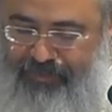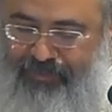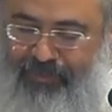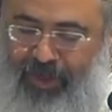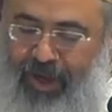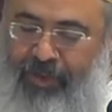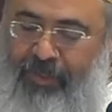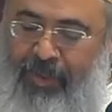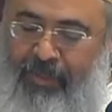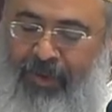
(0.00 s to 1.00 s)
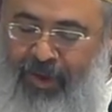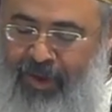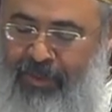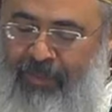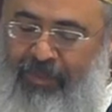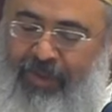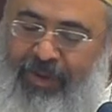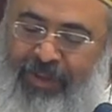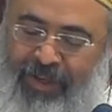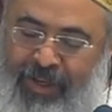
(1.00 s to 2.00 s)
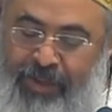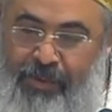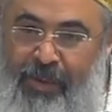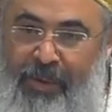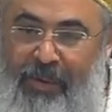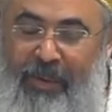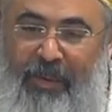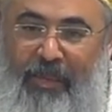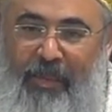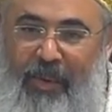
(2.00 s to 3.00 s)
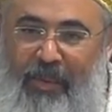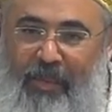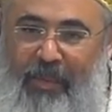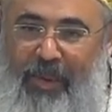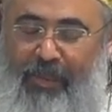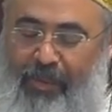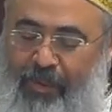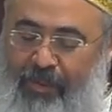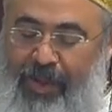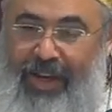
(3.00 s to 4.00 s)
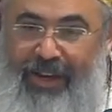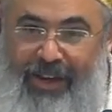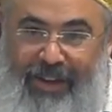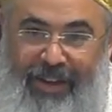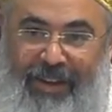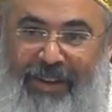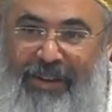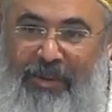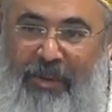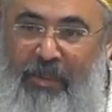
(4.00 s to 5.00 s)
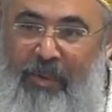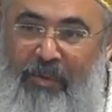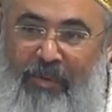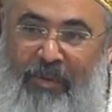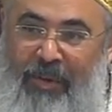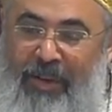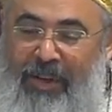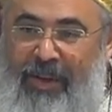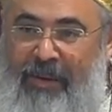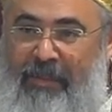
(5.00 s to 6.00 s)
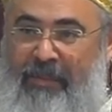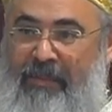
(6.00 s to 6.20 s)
I remember um, the days when we were planning to move um,